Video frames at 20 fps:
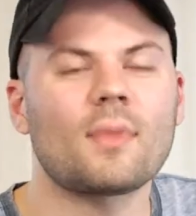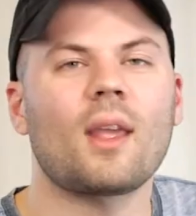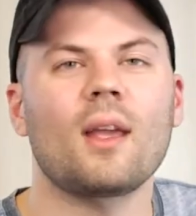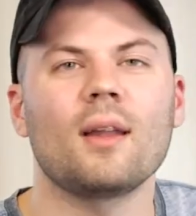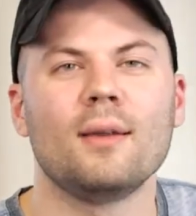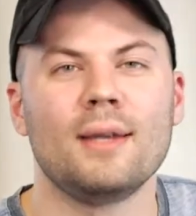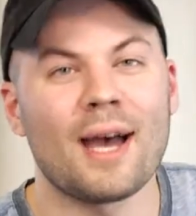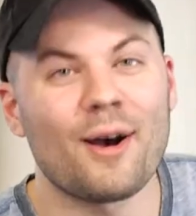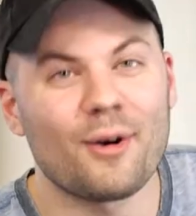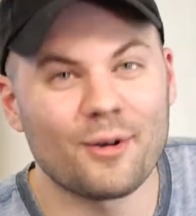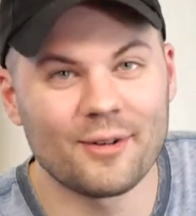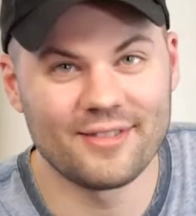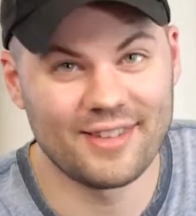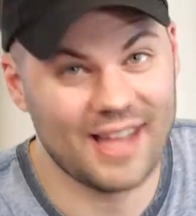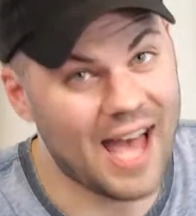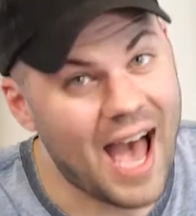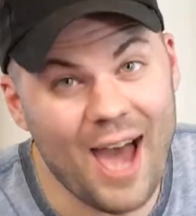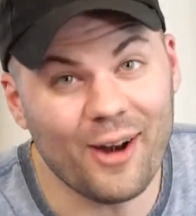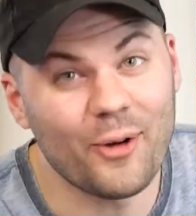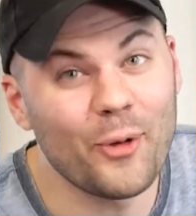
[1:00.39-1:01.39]
Now,
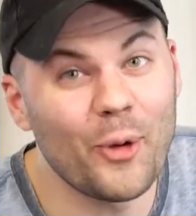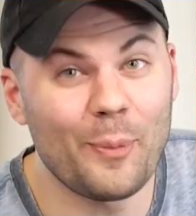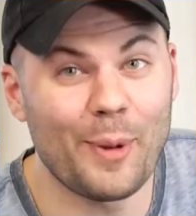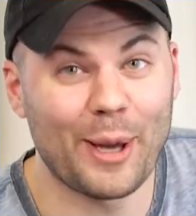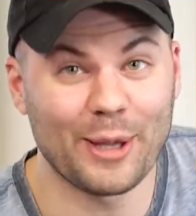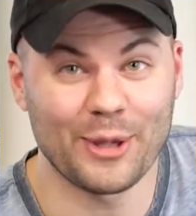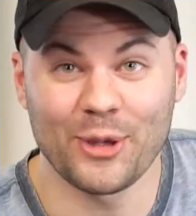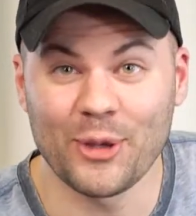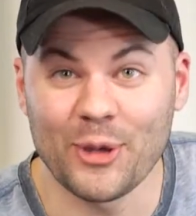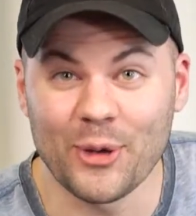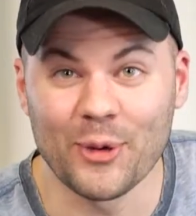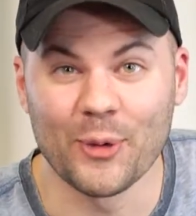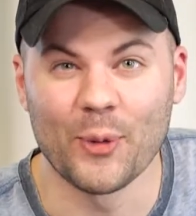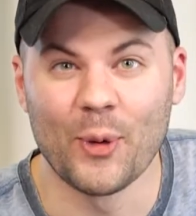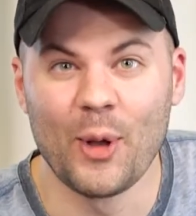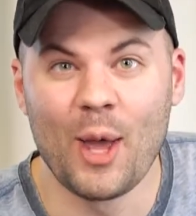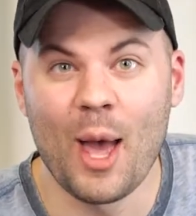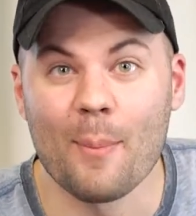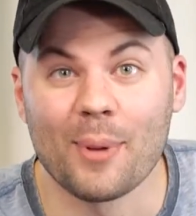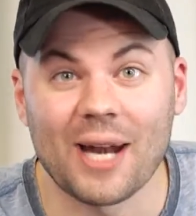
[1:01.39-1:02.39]
I don't know about you,
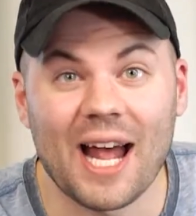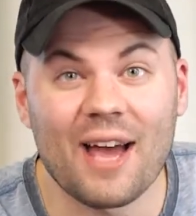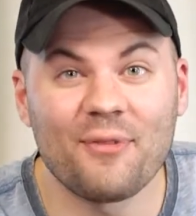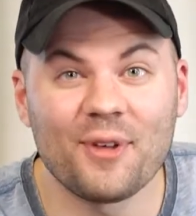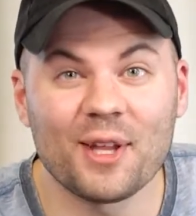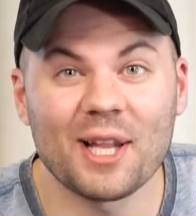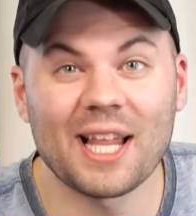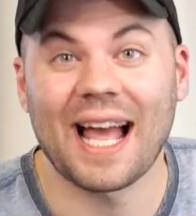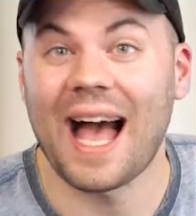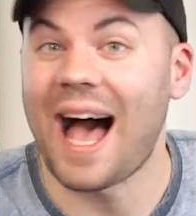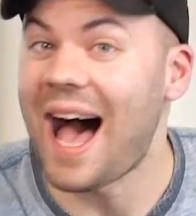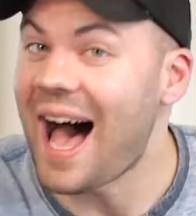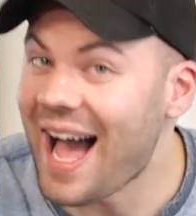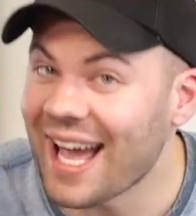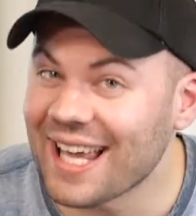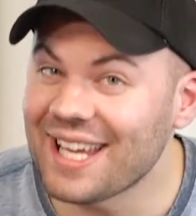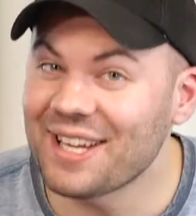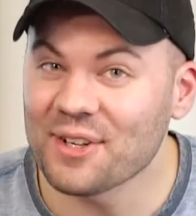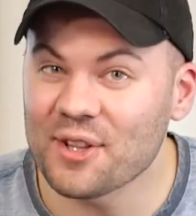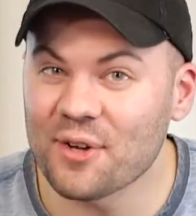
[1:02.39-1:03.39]
but I feel like
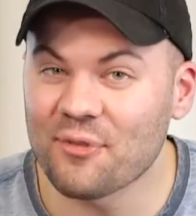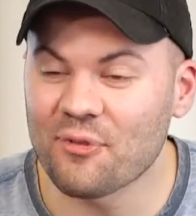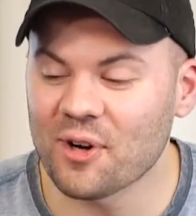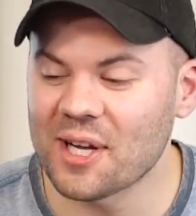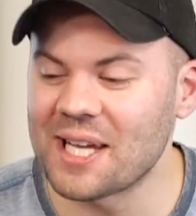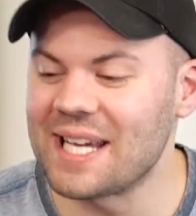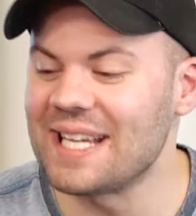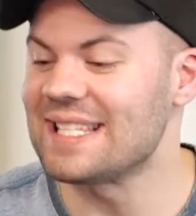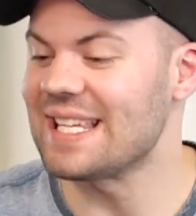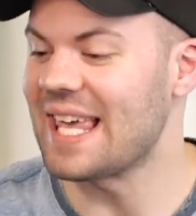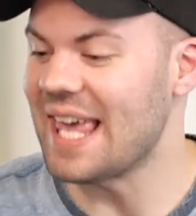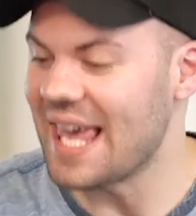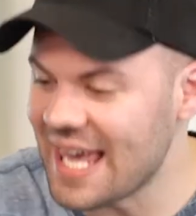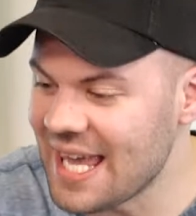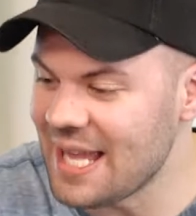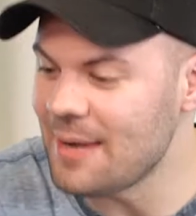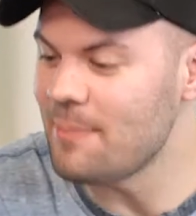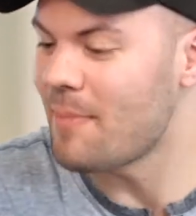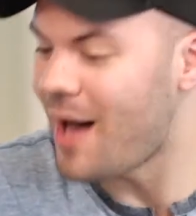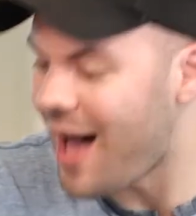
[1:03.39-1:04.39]
I hear the phrase,
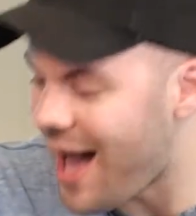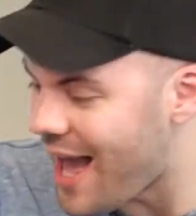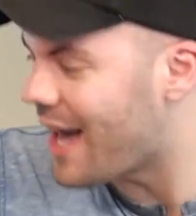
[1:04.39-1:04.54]
in my